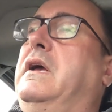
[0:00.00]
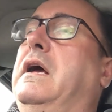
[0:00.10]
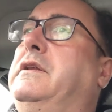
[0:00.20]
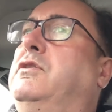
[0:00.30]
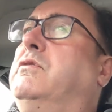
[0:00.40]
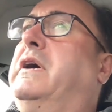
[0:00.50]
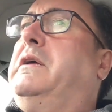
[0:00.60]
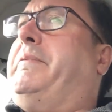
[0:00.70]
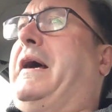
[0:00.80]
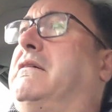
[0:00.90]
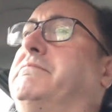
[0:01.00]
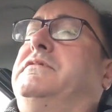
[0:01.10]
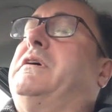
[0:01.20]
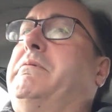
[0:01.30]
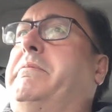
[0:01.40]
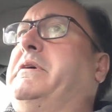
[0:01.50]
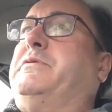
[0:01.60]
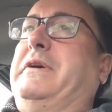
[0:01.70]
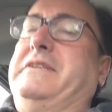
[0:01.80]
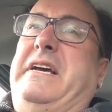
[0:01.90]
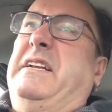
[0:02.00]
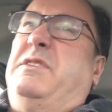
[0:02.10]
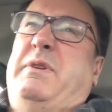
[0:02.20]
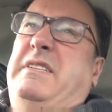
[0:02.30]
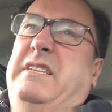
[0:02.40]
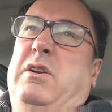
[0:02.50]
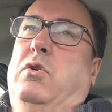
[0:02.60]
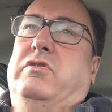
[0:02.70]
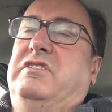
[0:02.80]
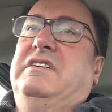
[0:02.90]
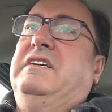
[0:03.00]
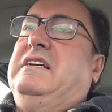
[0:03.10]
and you'll get about somewhere between ten and twenty laws